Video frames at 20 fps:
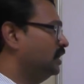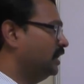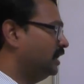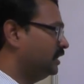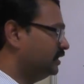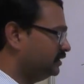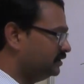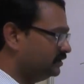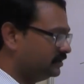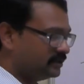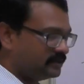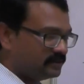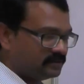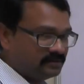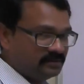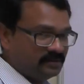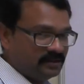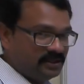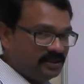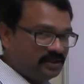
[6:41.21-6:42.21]
And here
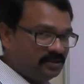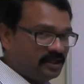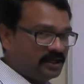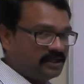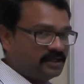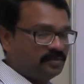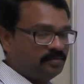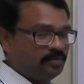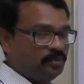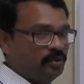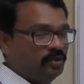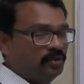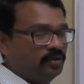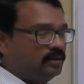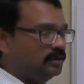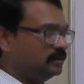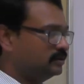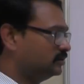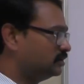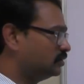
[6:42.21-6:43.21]
at a
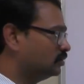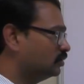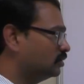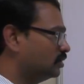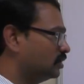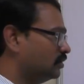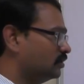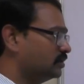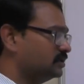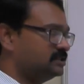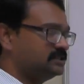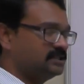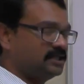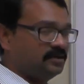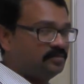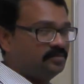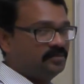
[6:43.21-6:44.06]
pole, the root locus